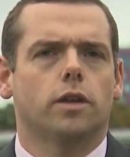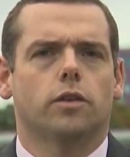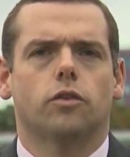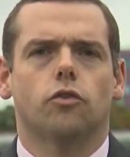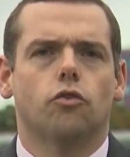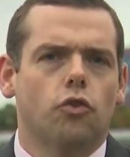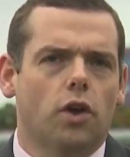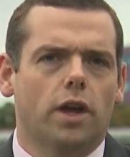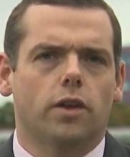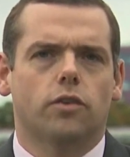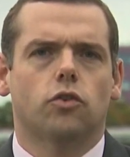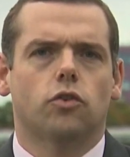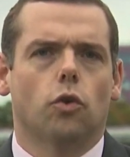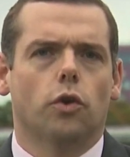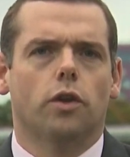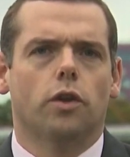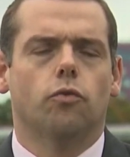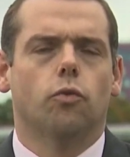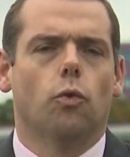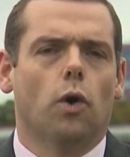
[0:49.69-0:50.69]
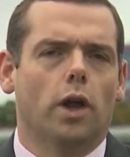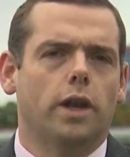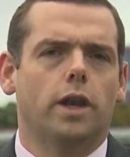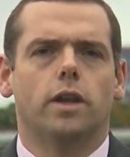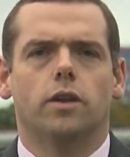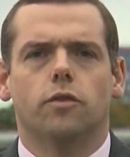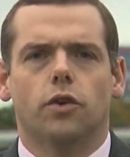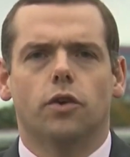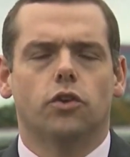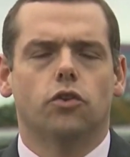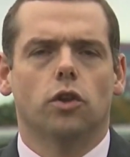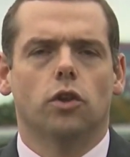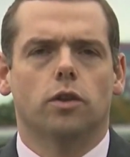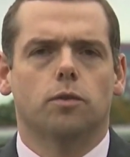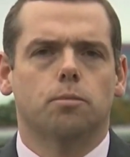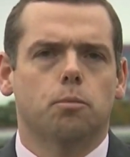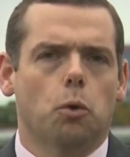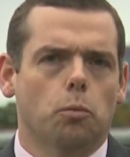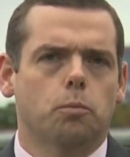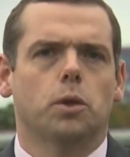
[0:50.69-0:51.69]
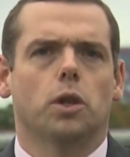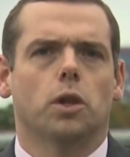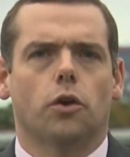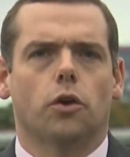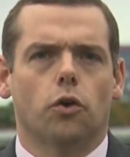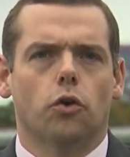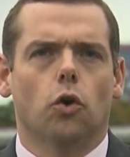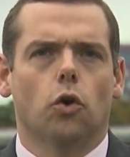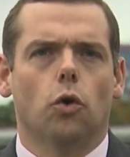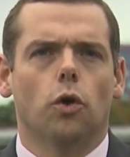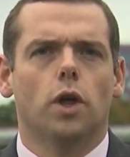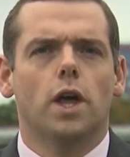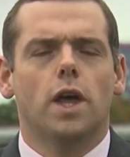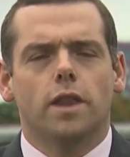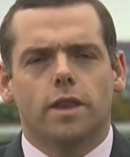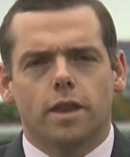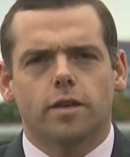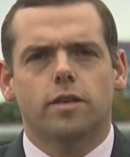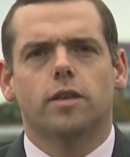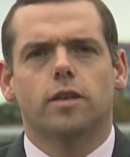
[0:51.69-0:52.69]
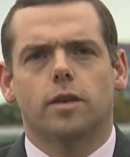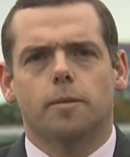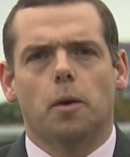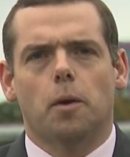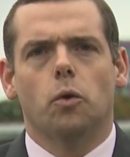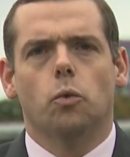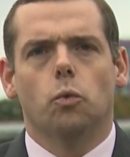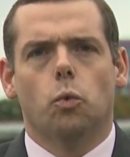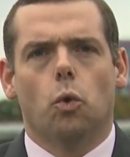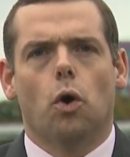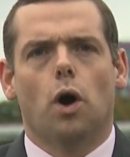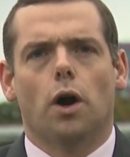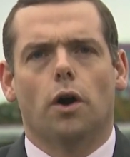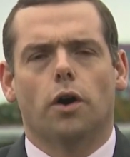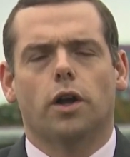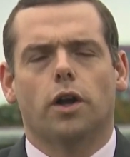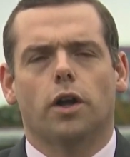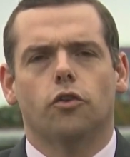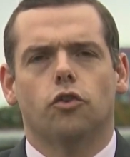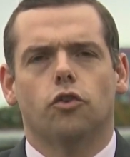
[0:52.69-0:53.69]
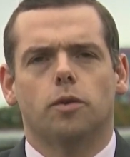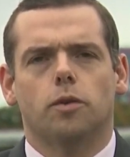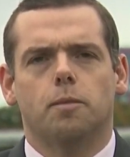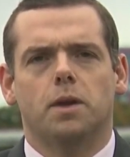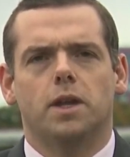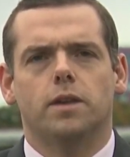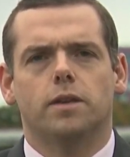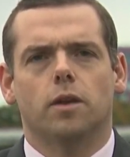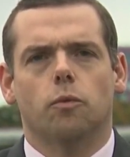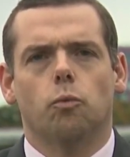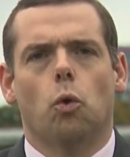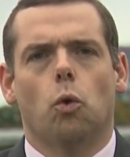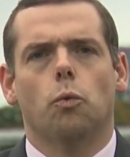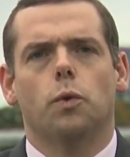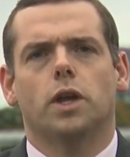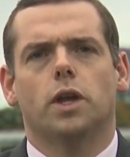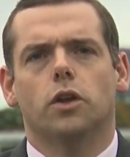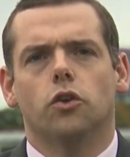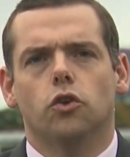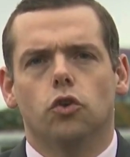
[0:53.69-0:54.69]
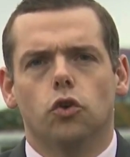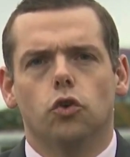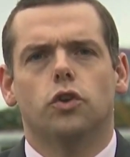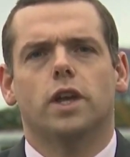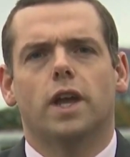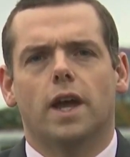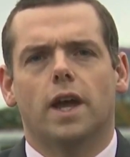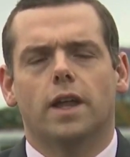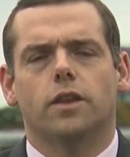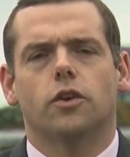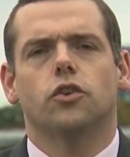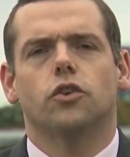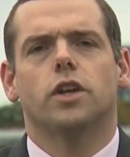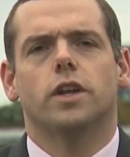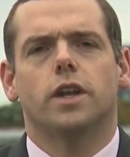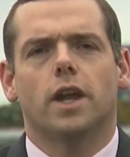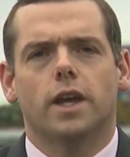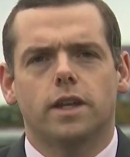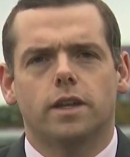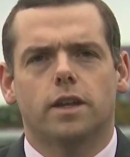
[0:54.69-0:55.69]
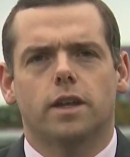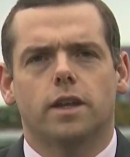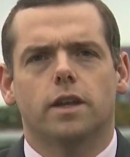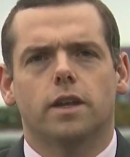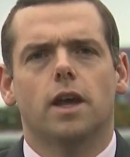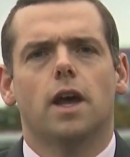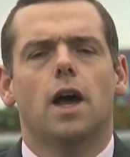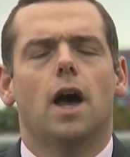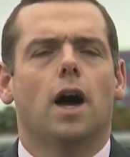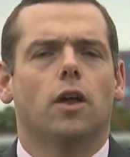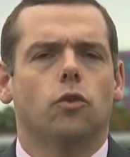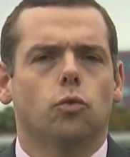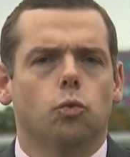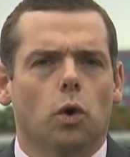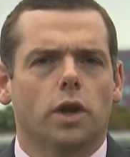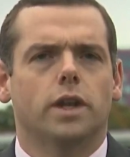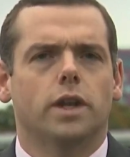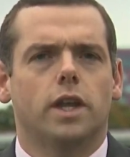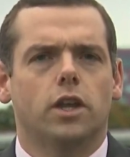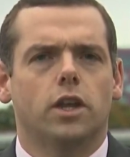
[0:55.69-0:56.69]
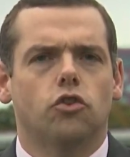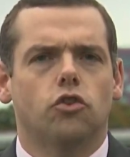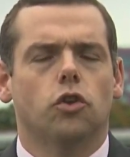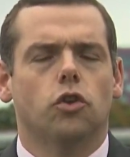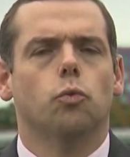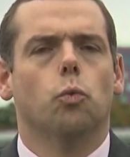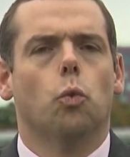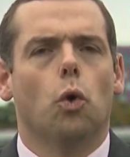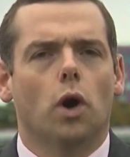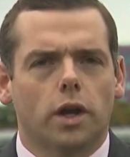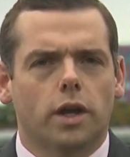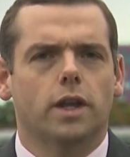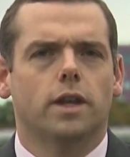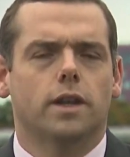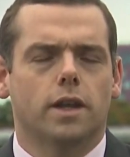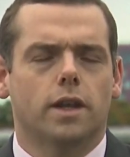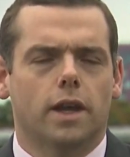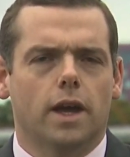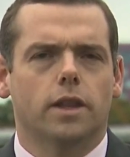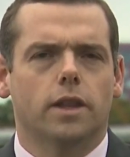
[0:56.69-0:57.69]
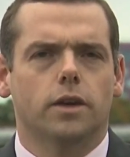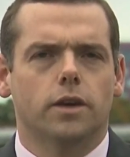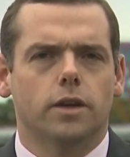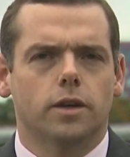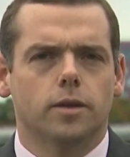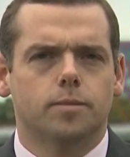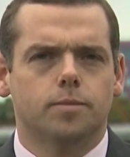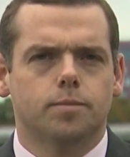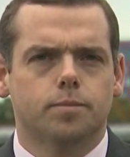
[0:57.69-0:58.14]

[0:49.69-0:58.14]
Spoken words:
doesn't rest on if one individual is popular or not. This is about what our country means and what we can do together, united, as one nation working together.